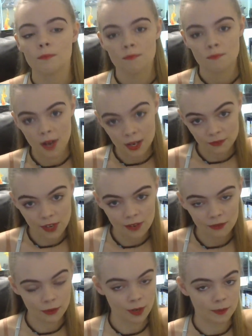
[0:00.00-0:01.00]
My
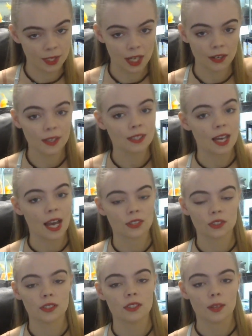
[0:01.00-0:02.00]
favorite reptile is
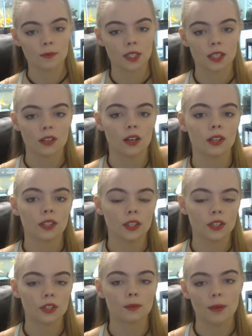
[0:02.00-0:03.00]
actually something called a
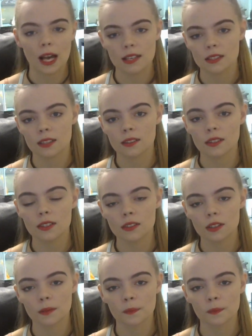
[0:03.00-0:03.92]
Eurymastix lizard.